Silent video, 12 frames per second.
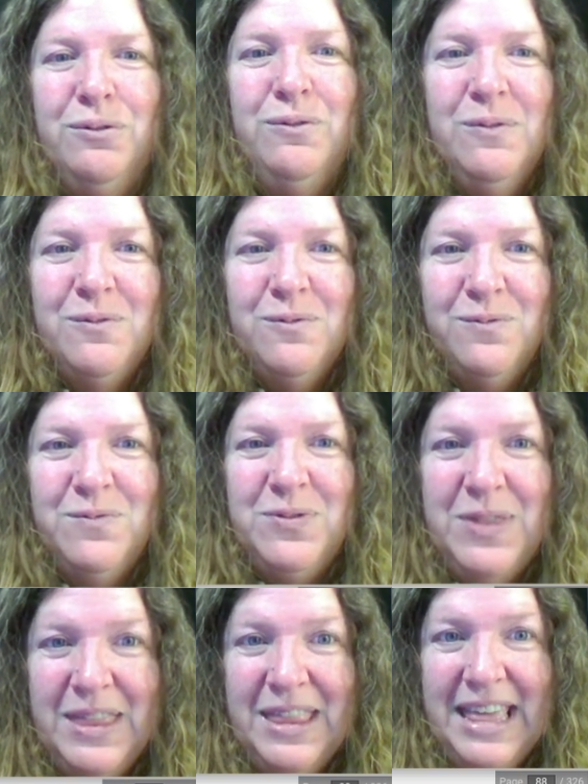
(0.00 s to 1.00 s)
So
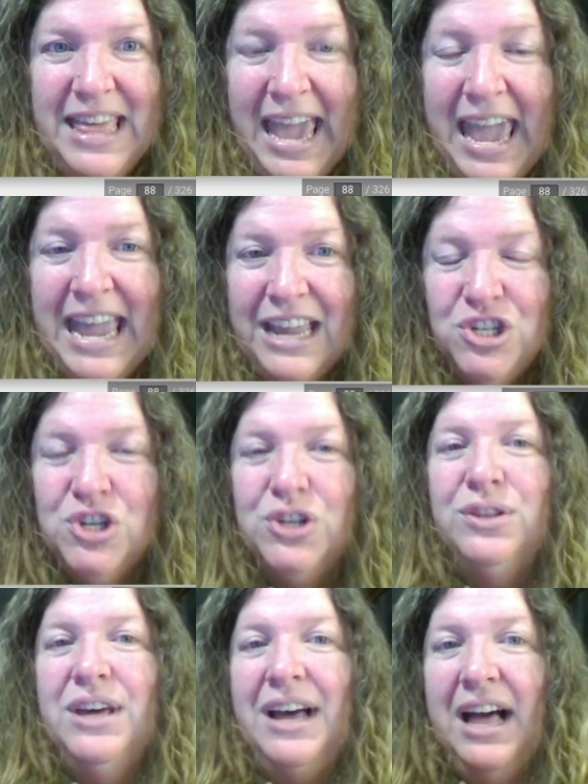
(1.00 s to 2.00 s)

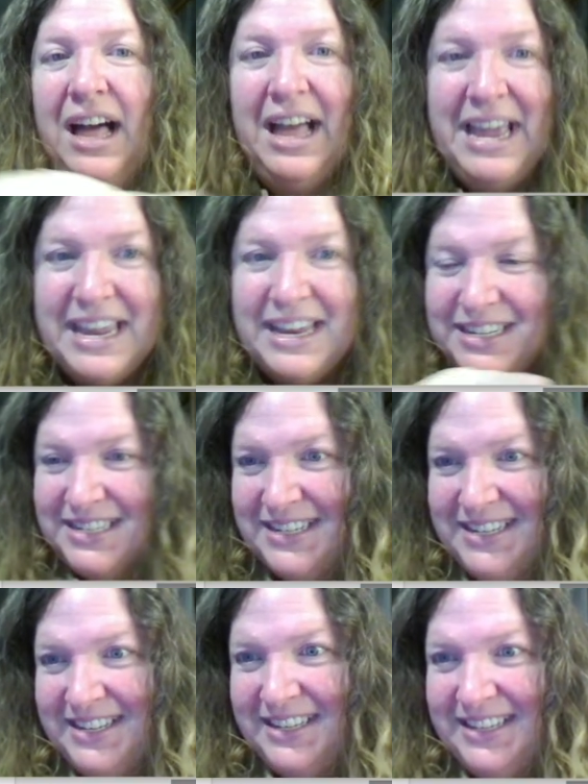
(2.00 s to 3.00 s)
h, the
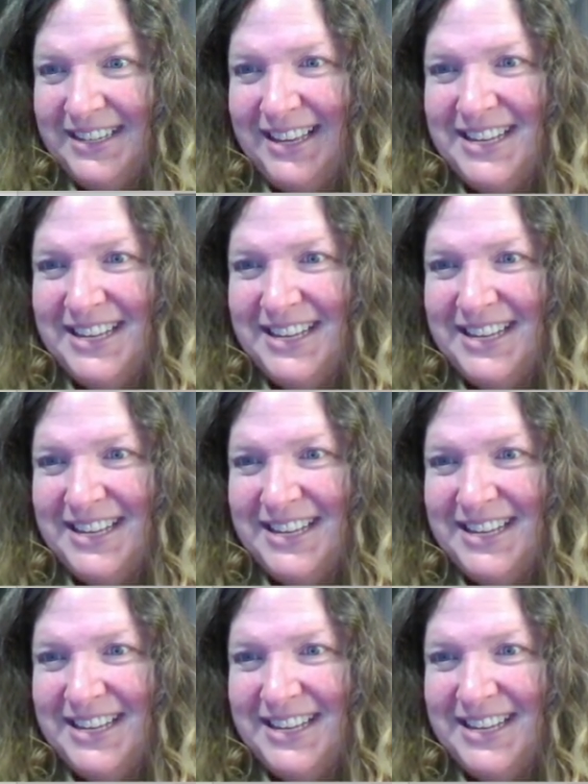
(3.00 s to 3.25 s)
height,